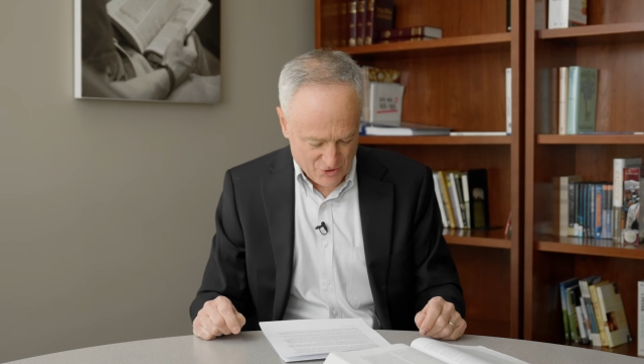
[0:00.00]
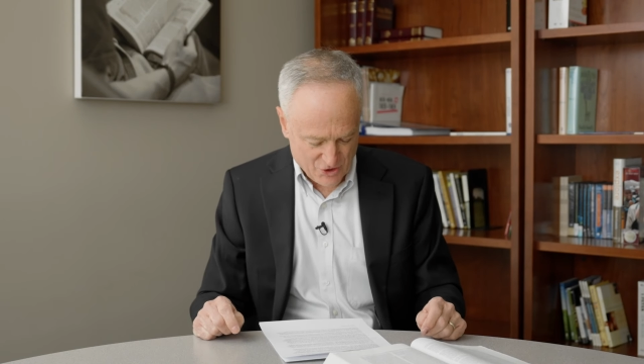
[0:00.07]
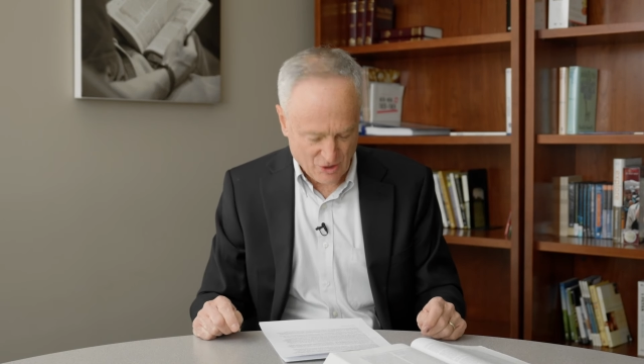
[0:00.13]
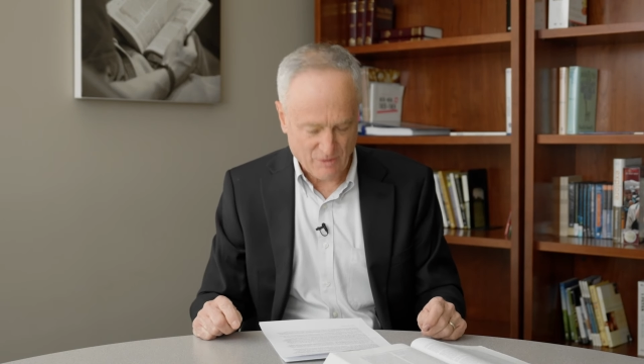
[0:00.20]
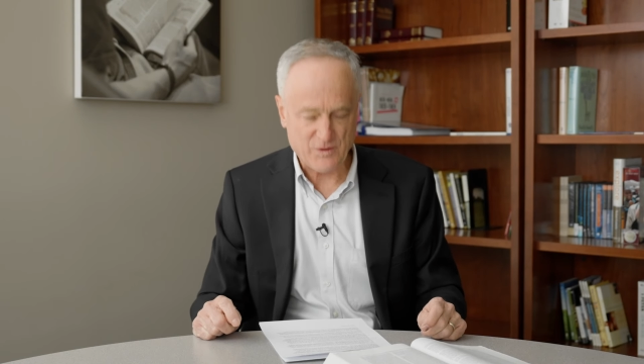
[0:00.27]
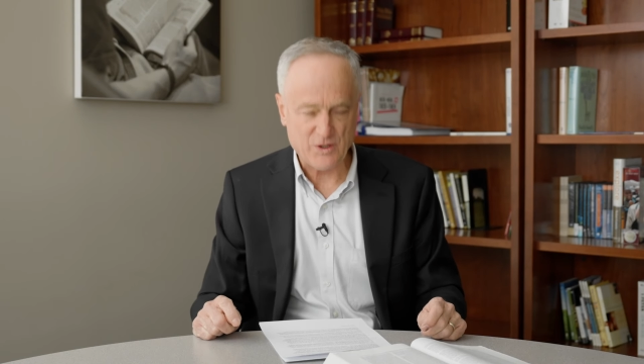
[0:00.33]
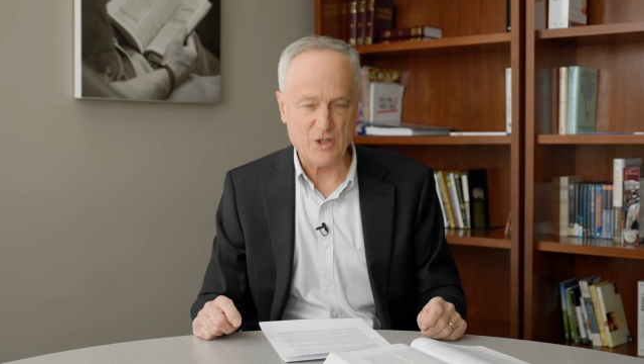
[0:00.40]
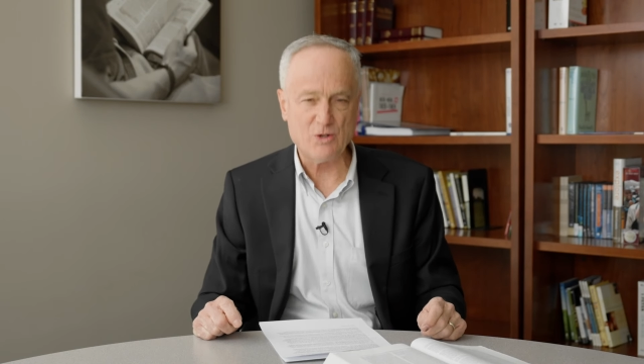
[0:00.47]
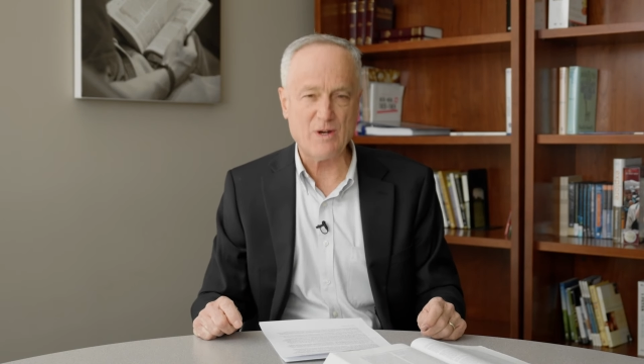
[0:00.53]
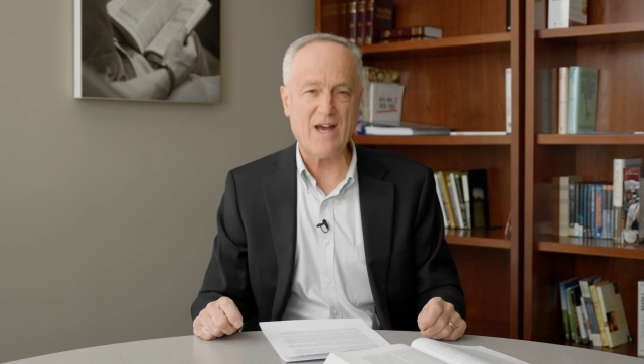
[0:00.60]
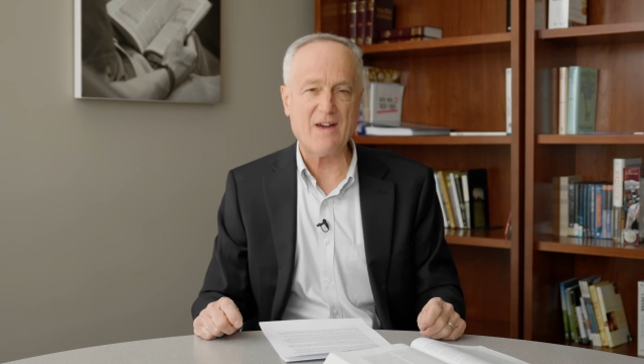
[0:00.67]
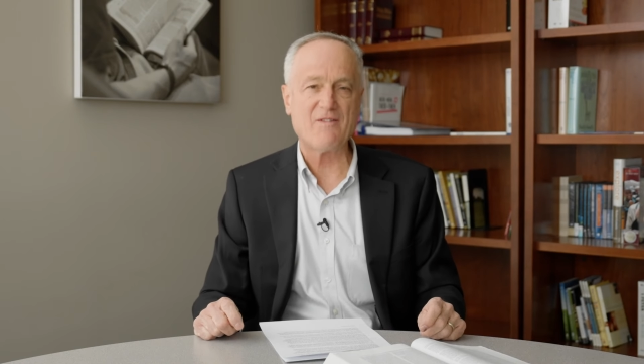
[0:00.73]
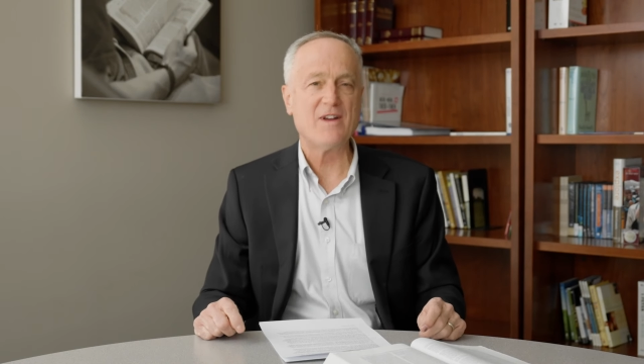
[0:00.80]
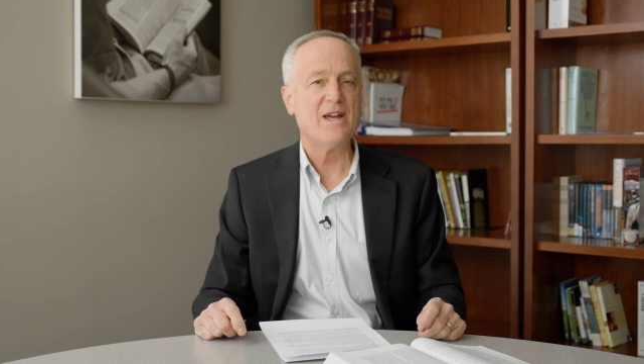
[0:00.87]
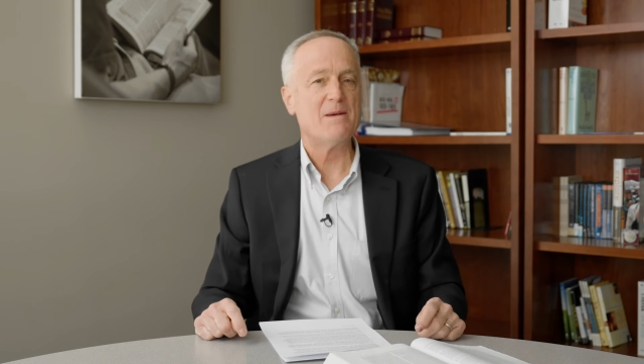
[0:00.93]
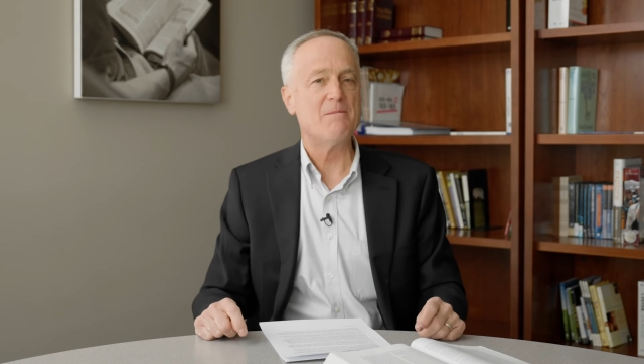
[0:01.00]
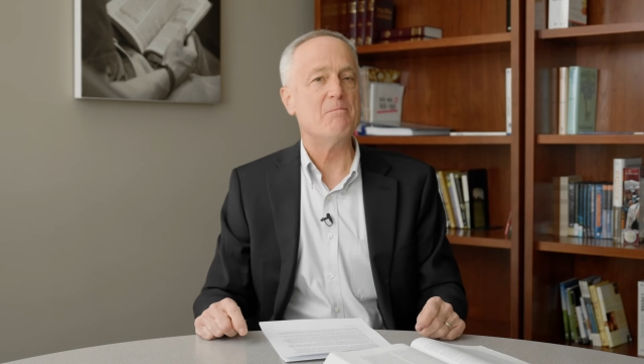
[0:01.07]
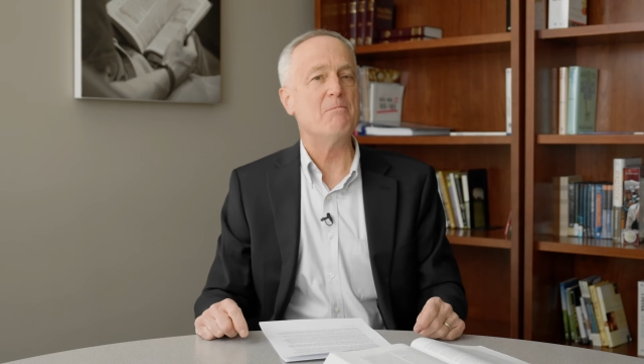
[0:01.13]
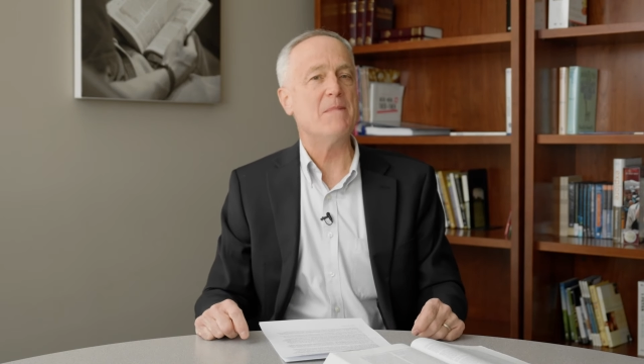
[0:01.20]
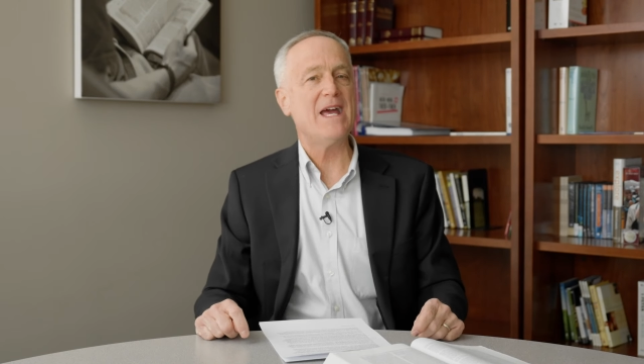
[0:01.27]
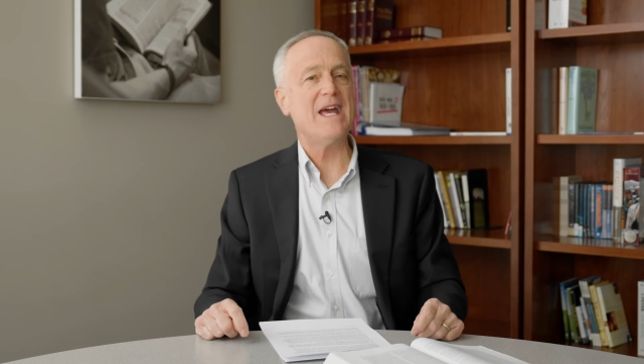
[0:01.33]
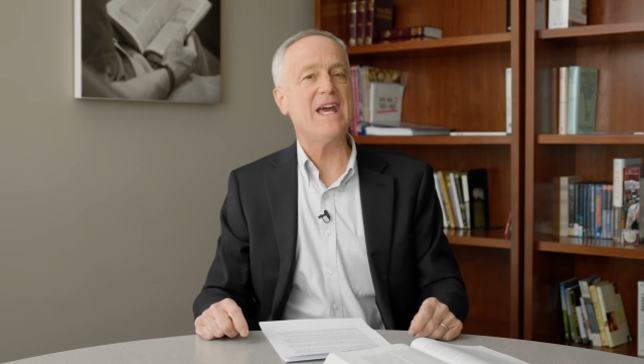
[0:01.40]
So if you have
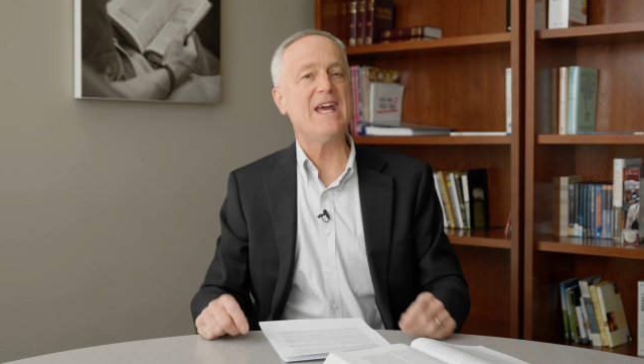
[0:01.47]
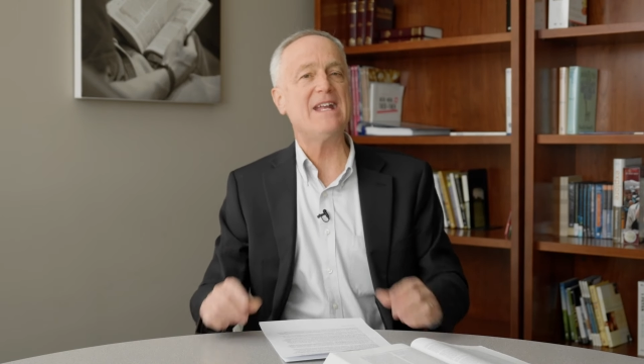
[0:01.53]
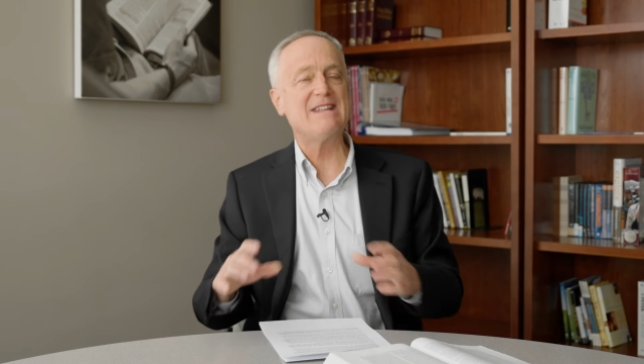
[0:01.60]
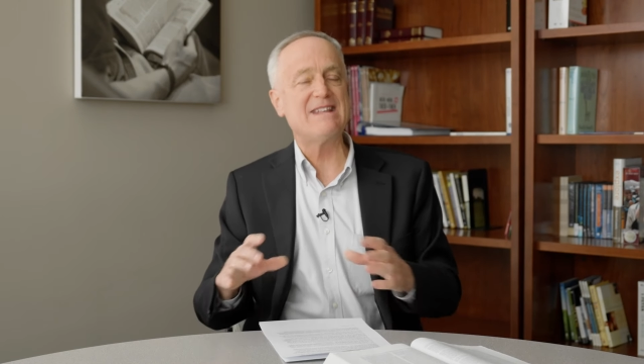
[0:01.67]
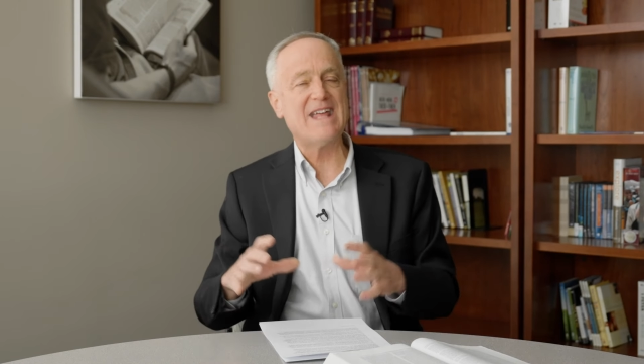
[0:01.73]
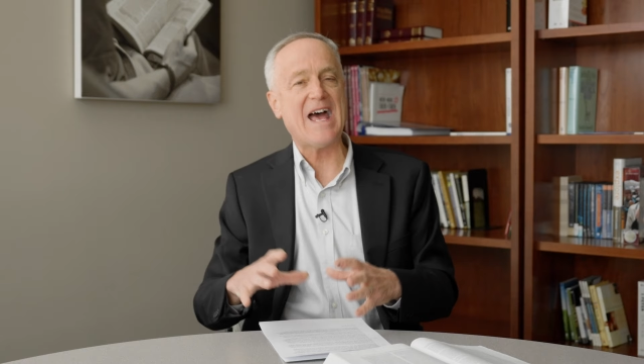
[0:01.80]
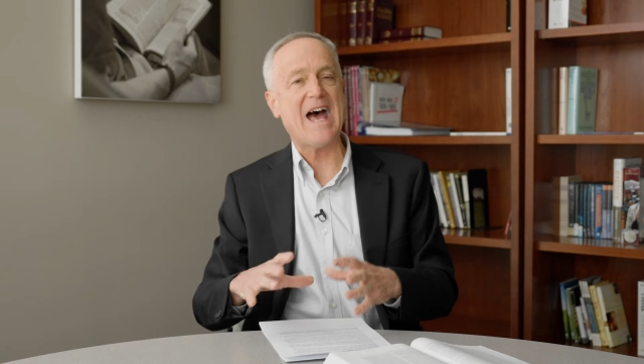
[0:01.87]
made